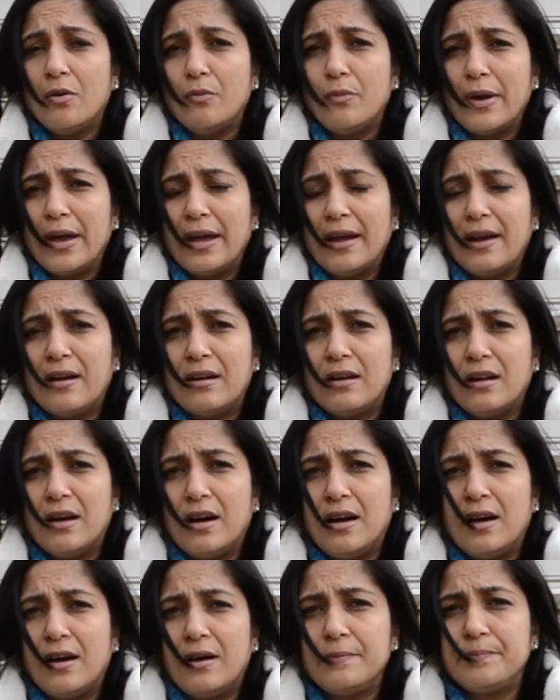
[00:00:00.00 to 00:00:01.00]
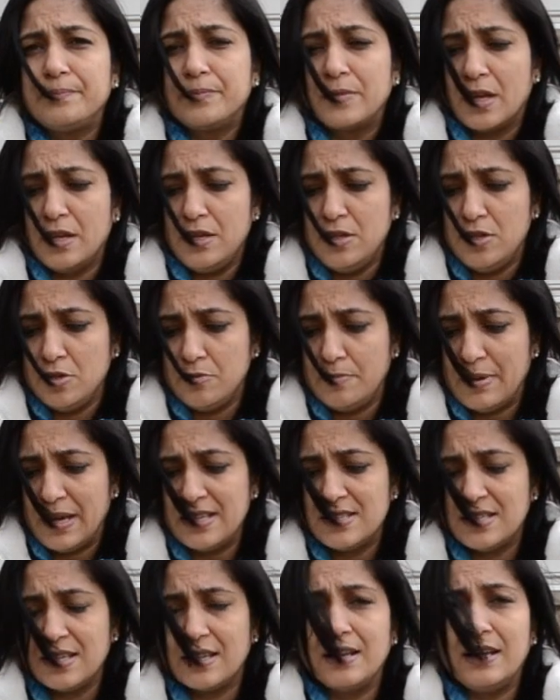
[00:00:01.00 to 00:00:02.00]
where you
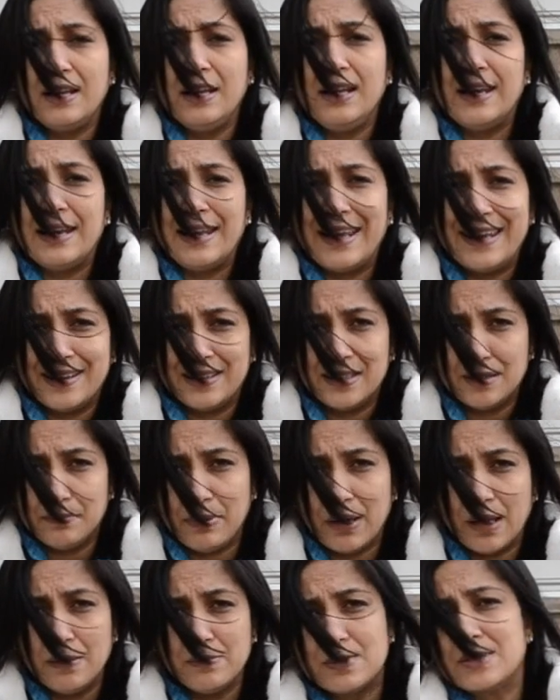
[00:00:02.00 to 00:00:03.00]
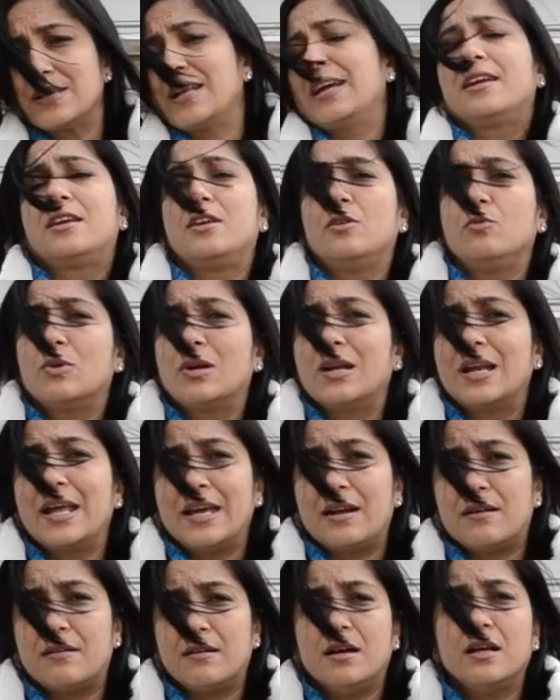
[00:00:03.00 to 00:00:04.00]
basically layer the bulbs like you would
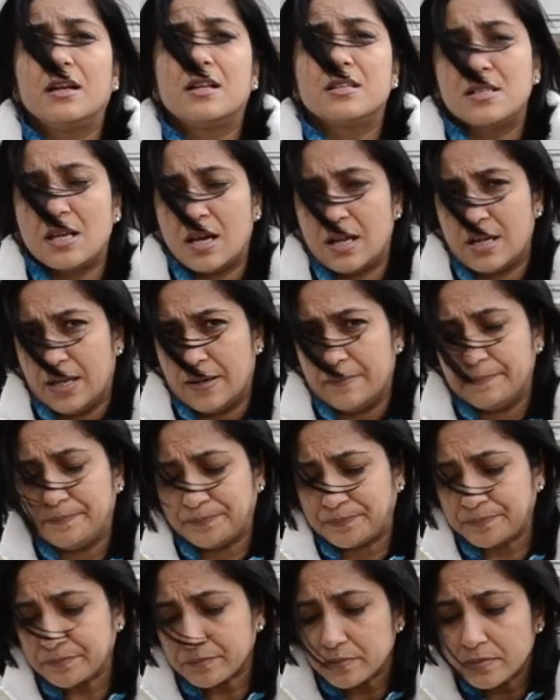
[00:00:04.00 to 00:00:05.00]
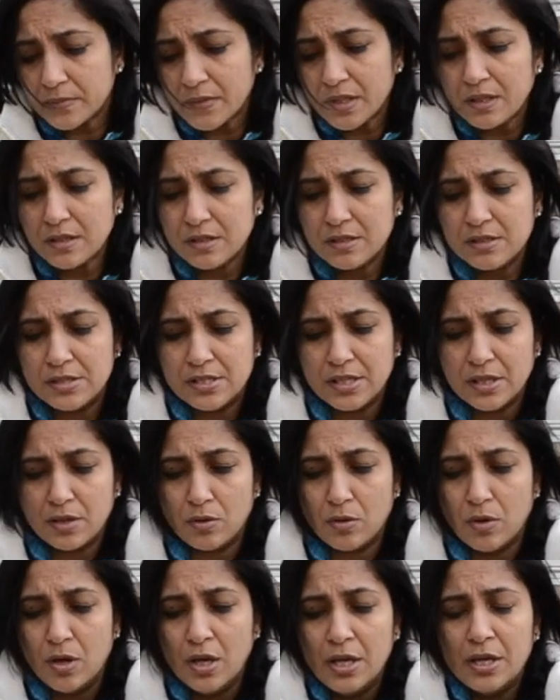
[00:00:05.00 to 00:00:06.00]
layer a lasagna.
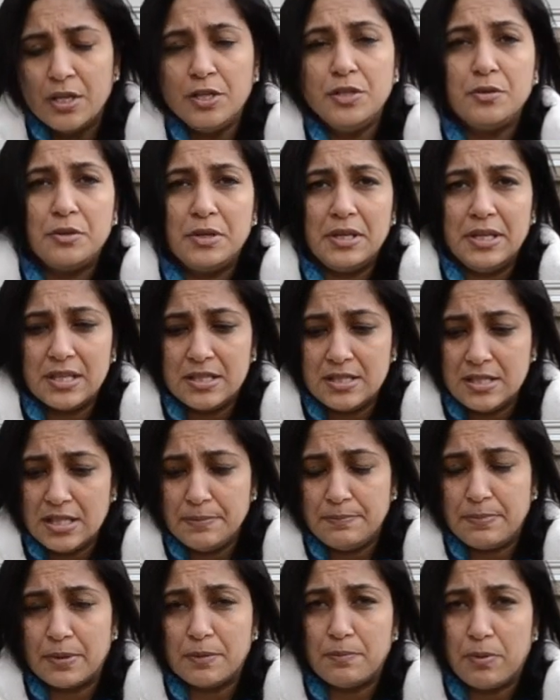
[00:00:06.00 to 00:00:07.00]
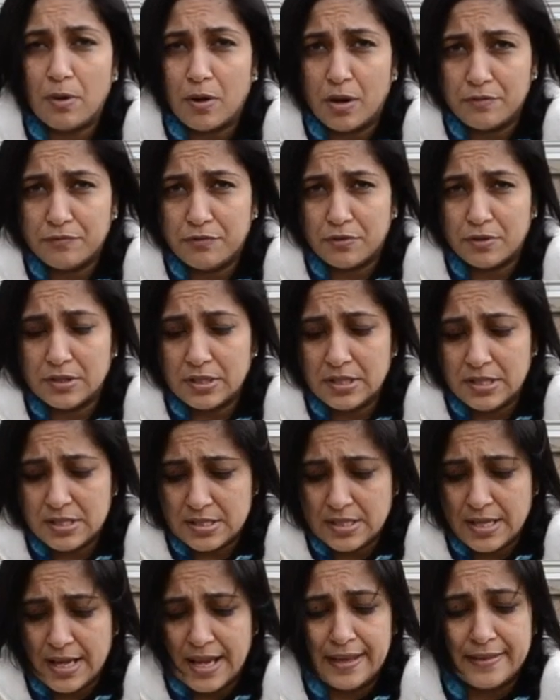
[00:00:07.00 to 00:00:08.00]
So you need a deeper pot for
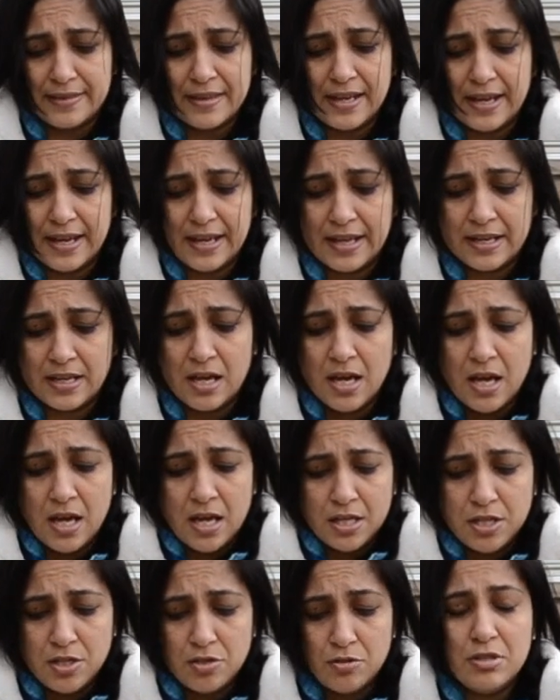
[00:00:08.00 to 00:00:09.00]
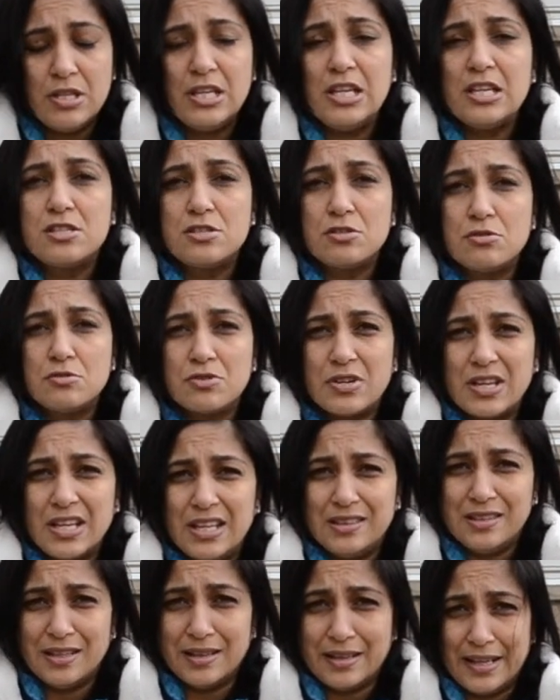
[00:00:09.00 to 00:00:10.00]
this, and then you need to
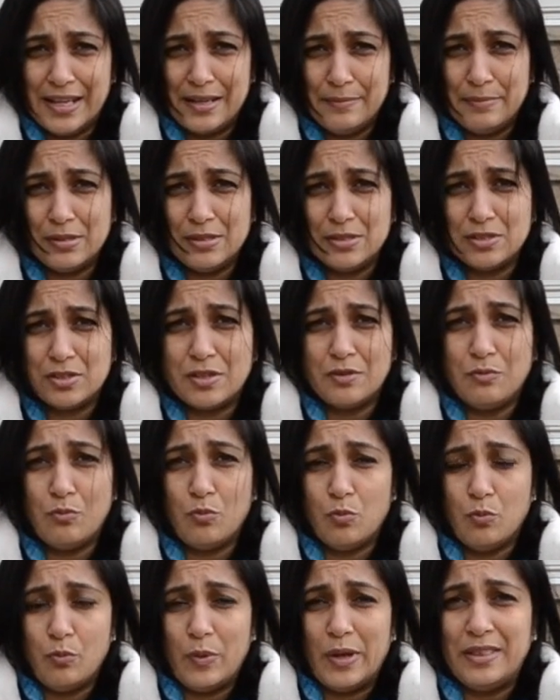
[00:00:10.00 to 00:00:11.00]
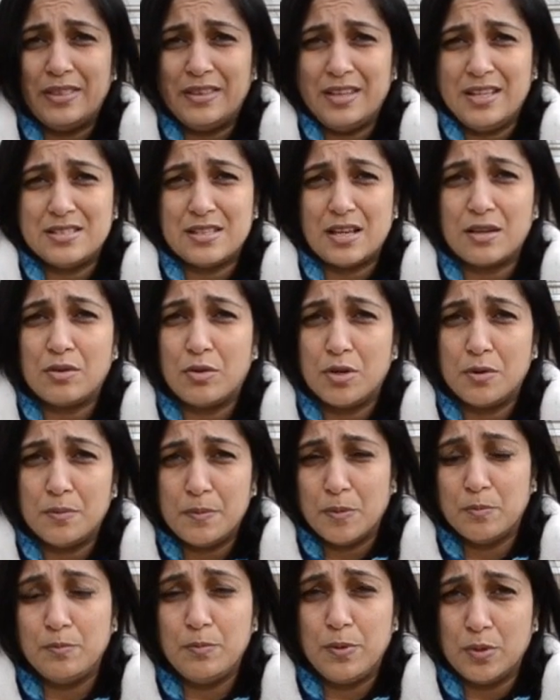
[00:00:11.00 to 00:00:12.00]
read the labels and when these are going to
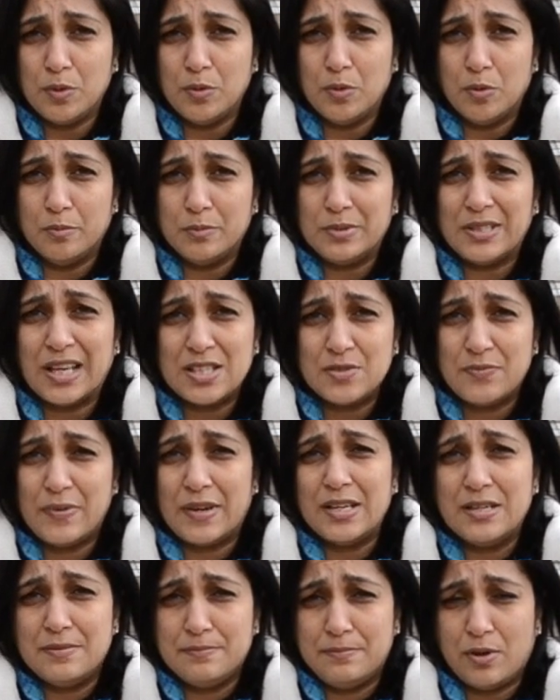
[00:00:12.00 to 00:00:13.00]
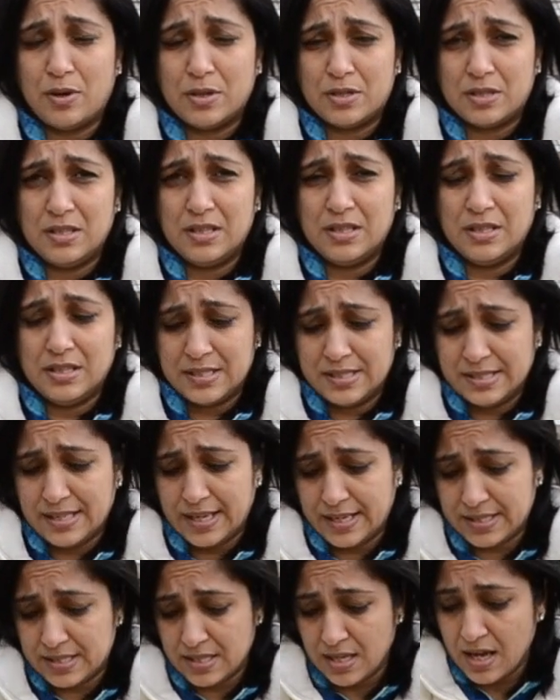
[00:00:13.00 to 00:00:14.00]
bloom. That's very important in this
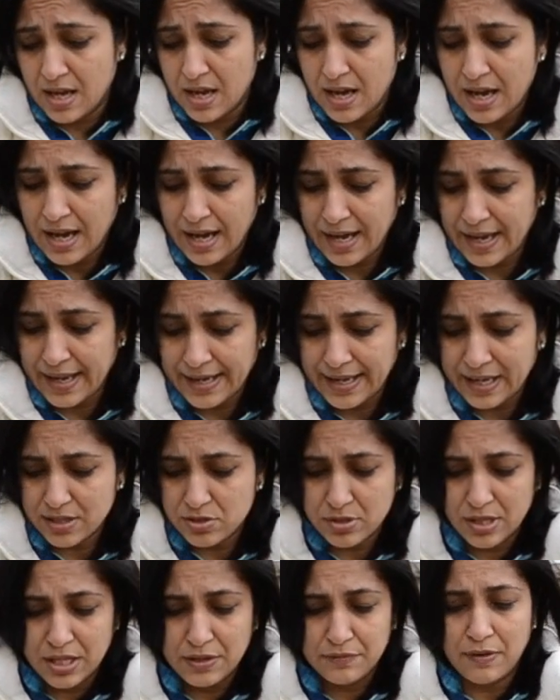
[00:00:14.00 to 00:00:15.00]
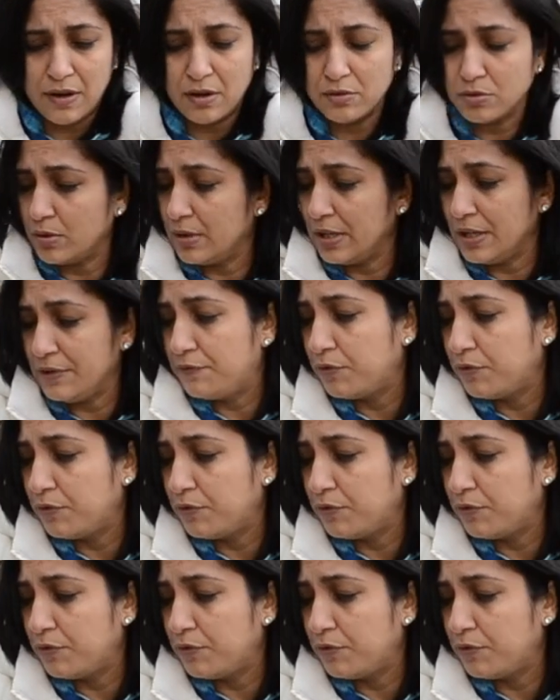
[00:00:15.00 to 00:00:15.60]
case. I actually found only